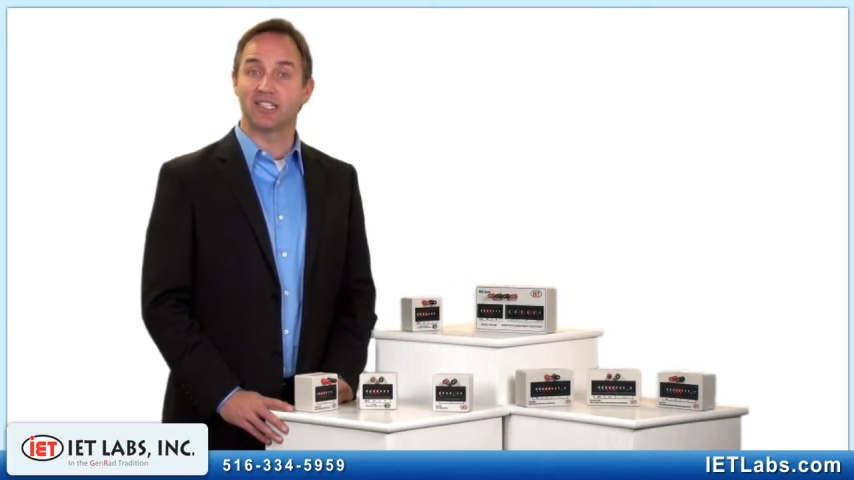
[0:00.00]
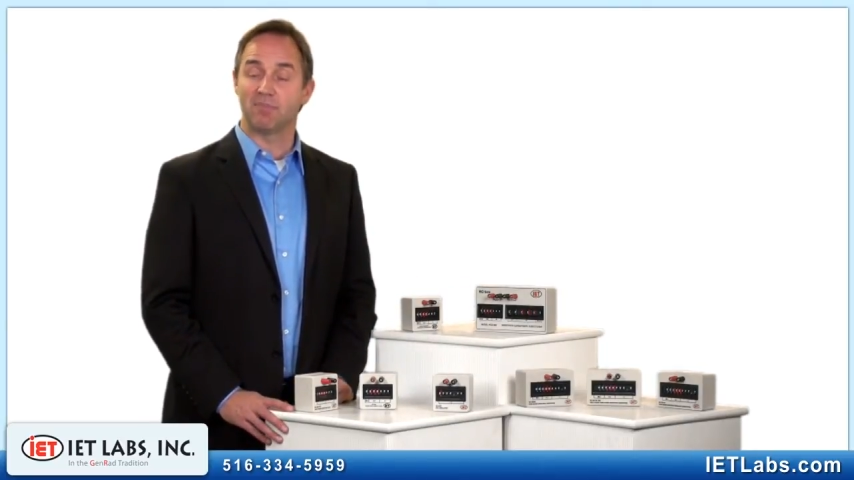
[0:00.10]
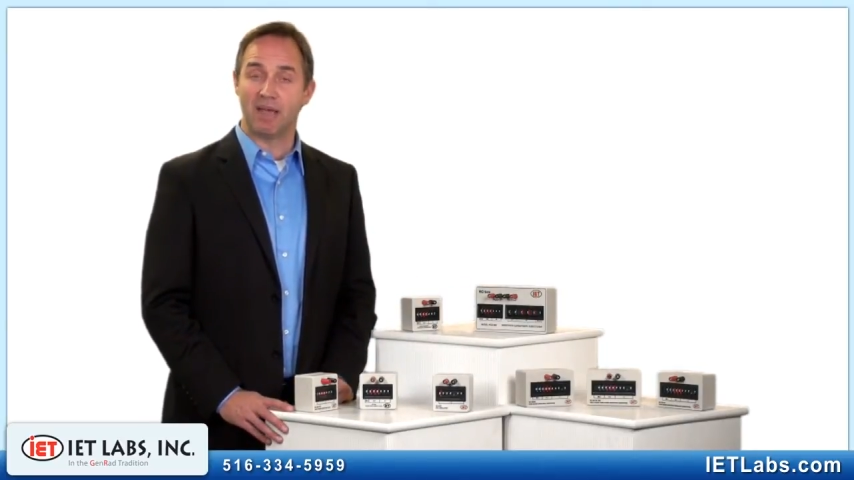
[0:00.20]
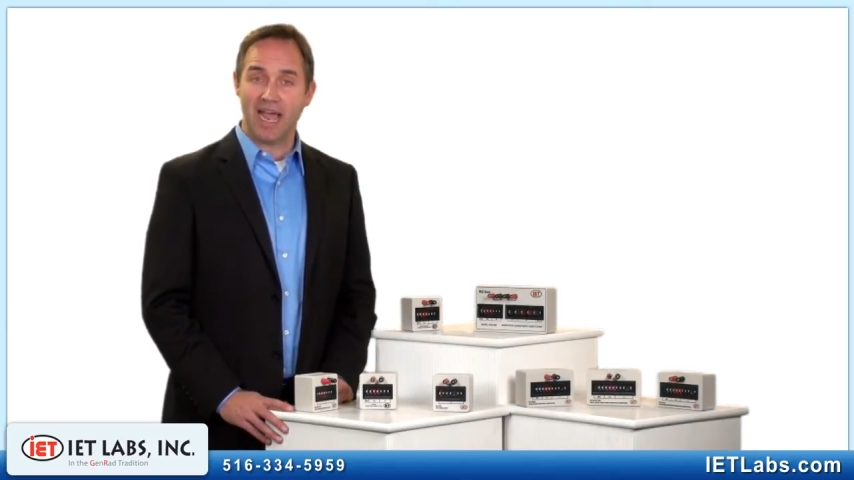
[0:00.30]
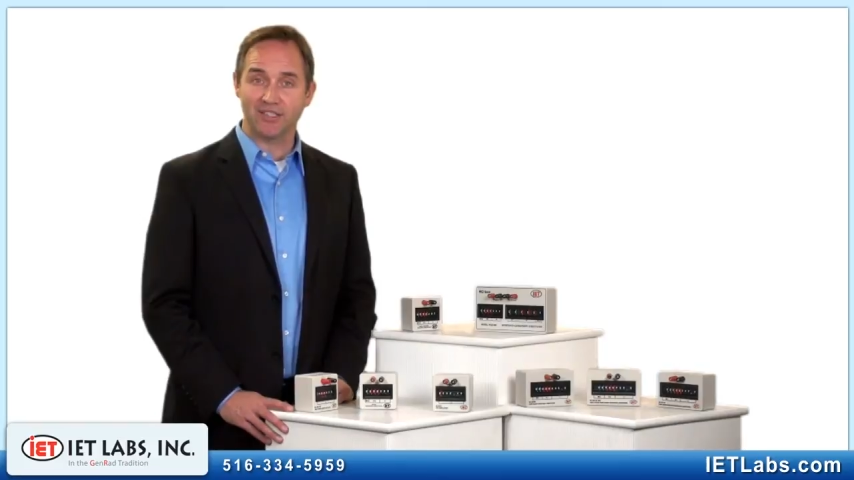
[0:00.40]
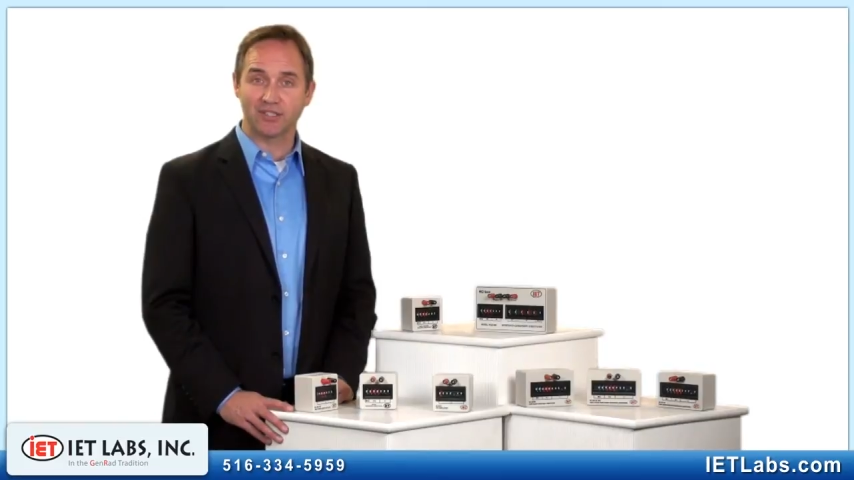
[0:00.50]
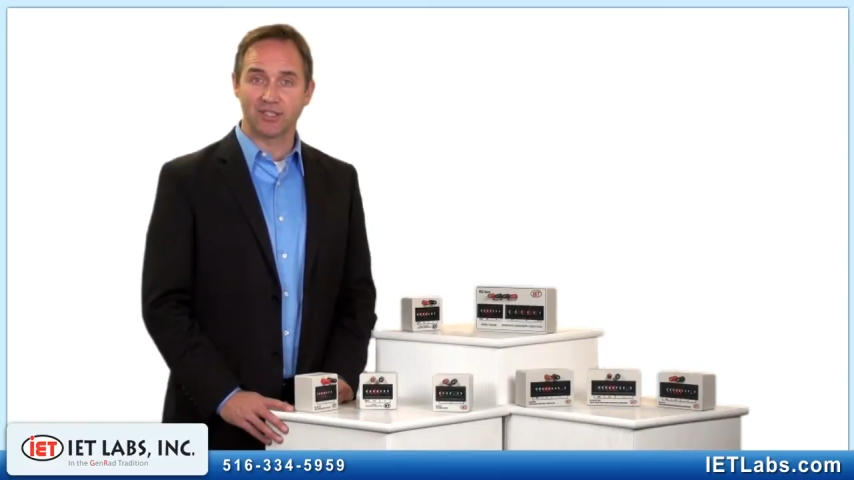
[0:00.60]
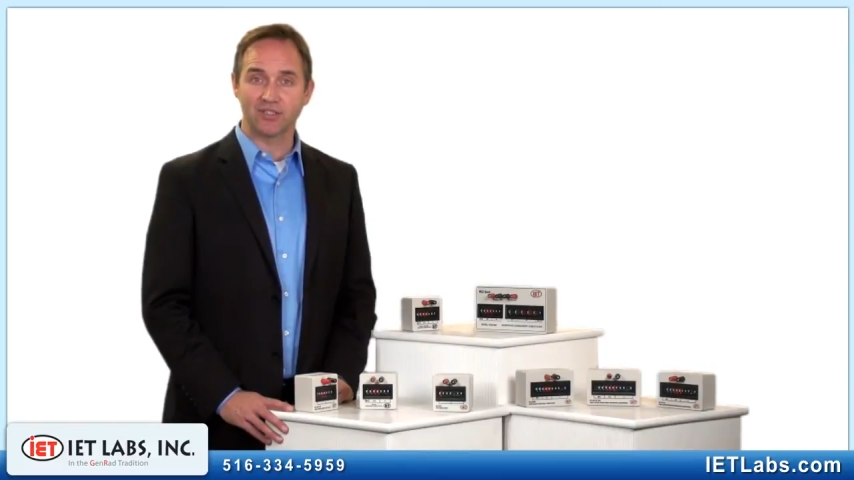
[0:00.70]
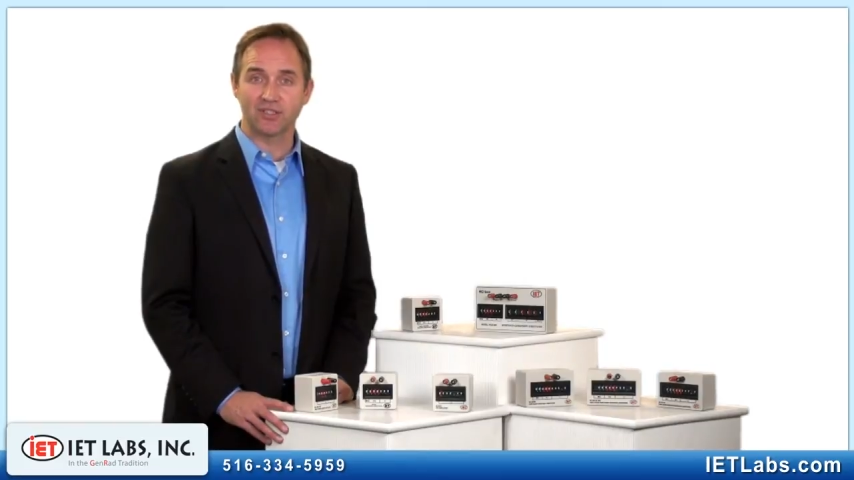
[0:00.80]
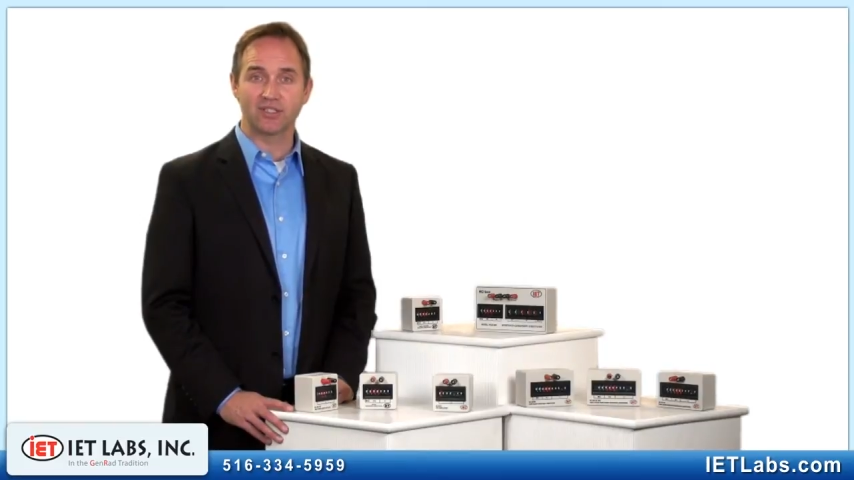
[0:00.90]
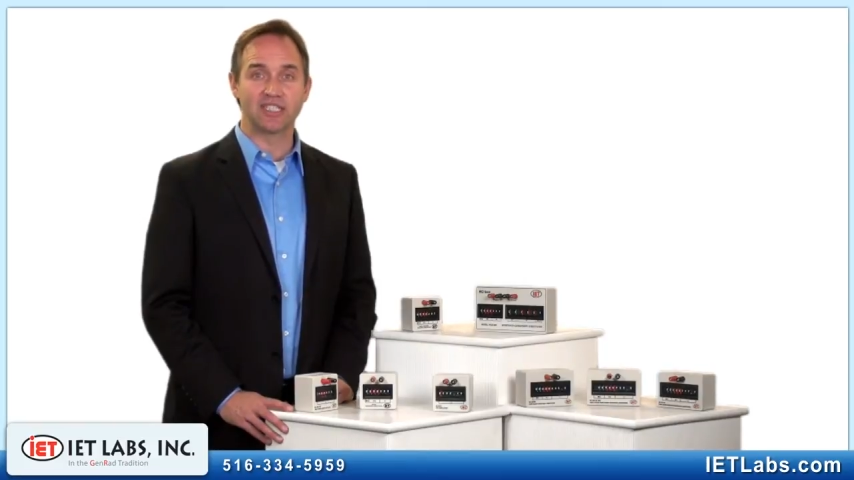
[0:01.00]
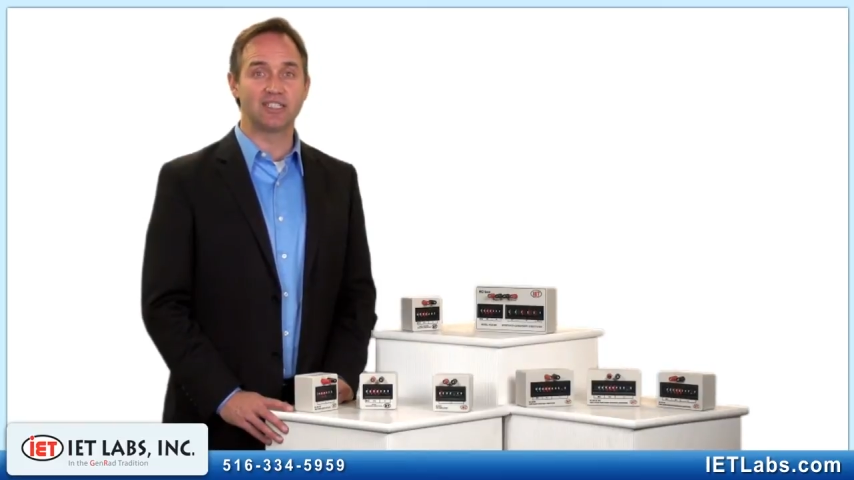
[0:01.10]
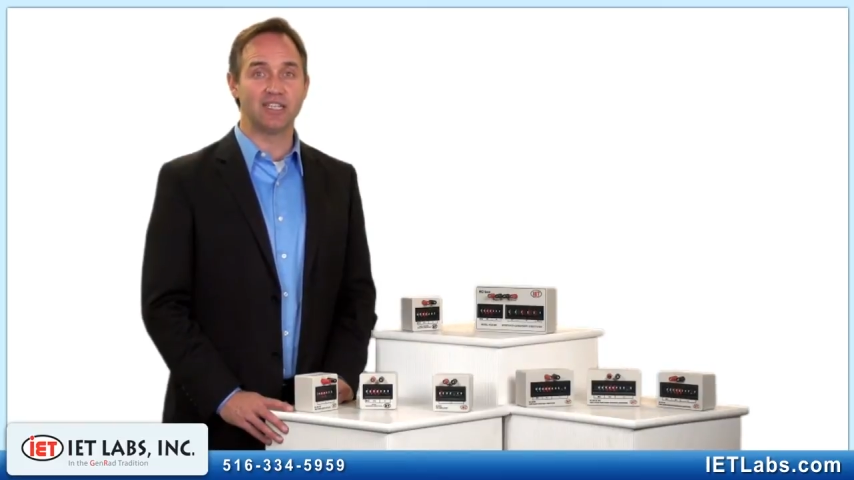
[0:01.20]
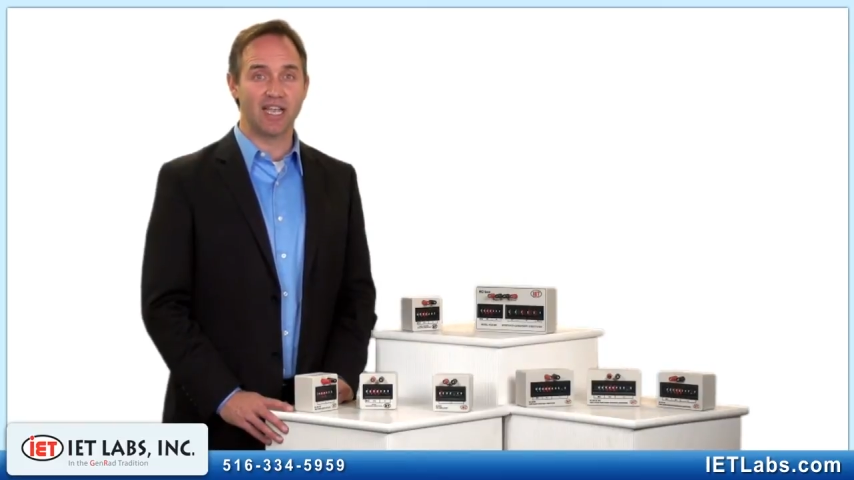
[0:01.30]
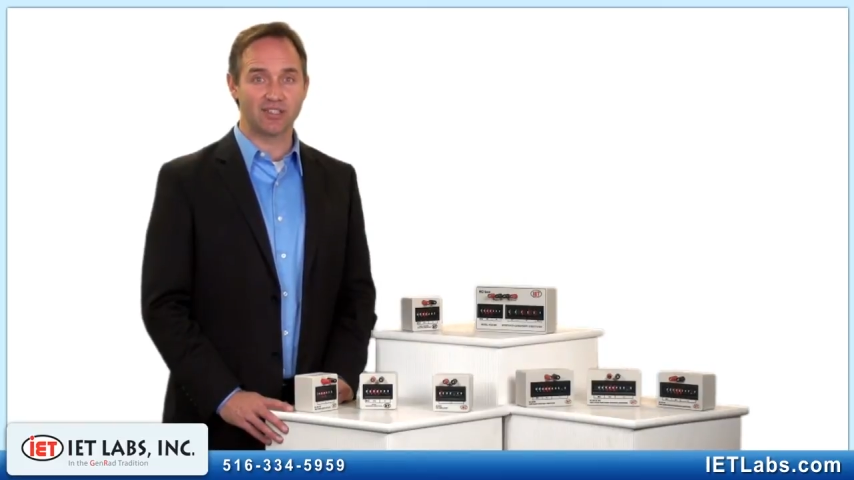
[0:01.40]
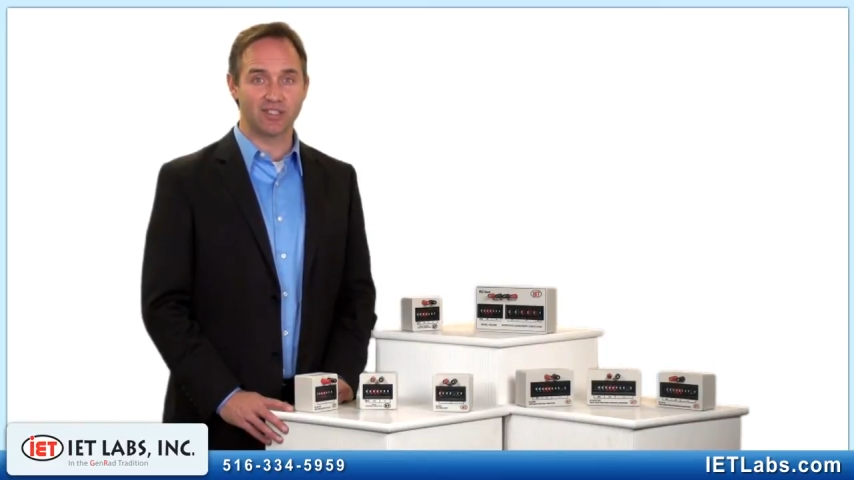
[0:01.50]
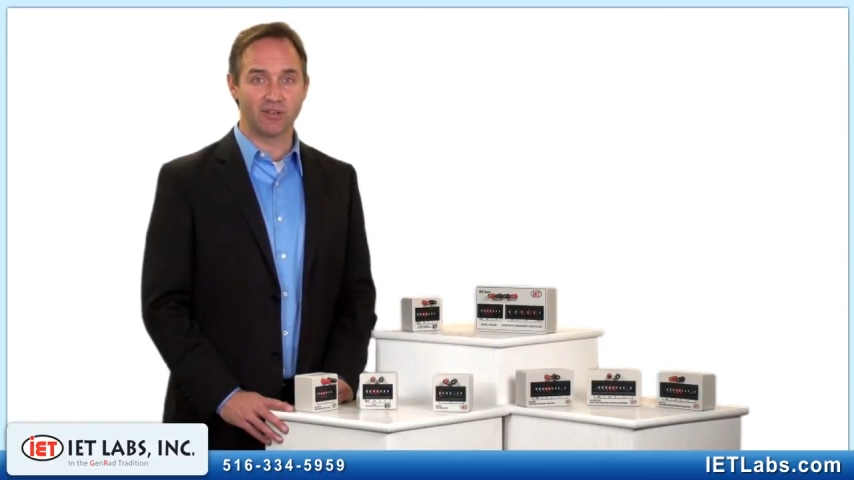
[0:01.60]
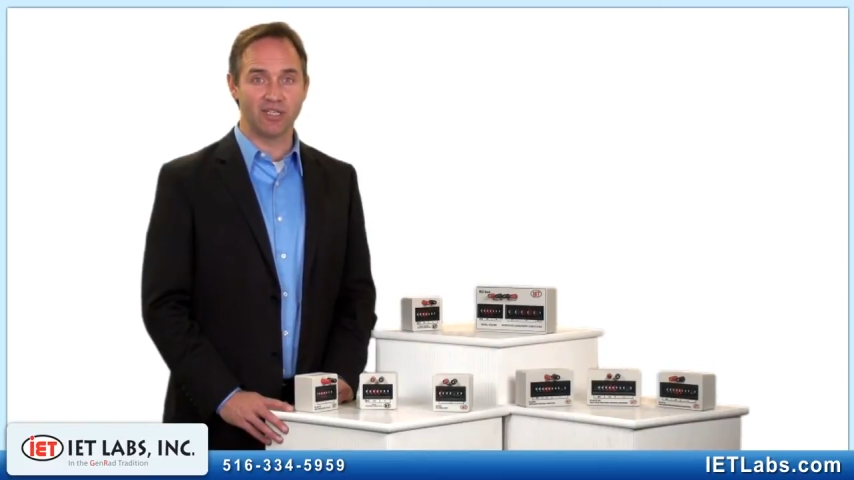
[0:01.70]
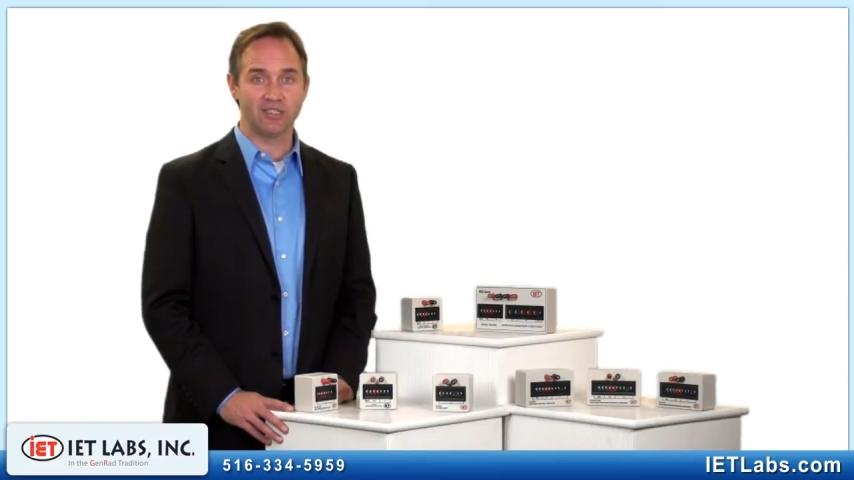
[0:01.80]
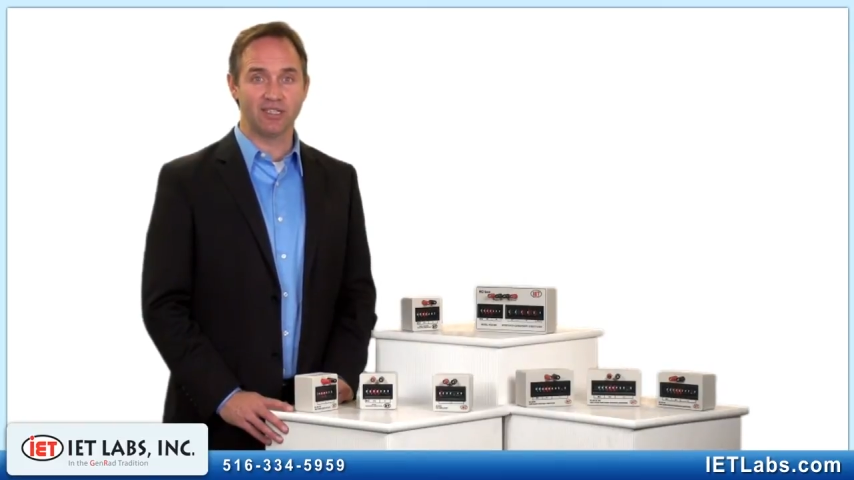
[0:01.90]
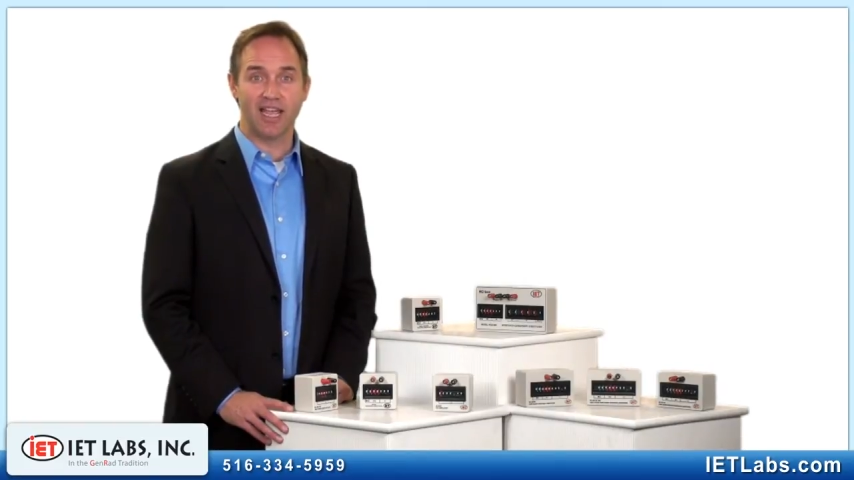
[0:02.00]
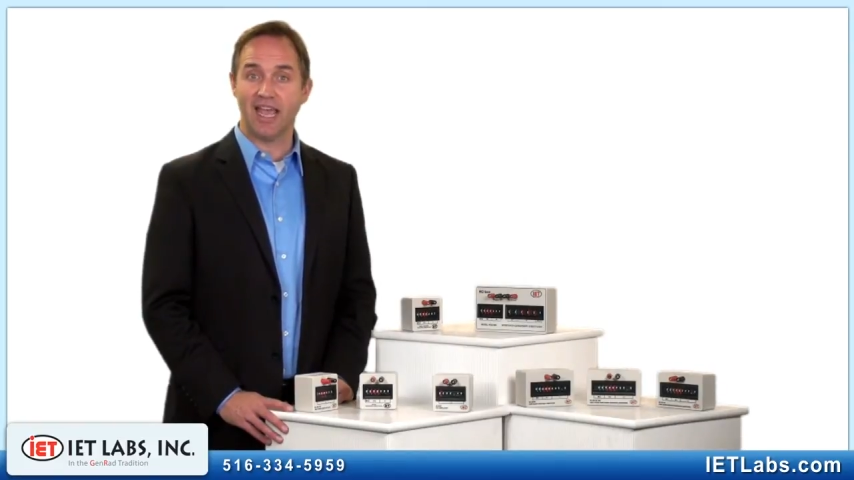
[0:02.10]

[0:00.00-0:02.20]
capacitance, the CS series,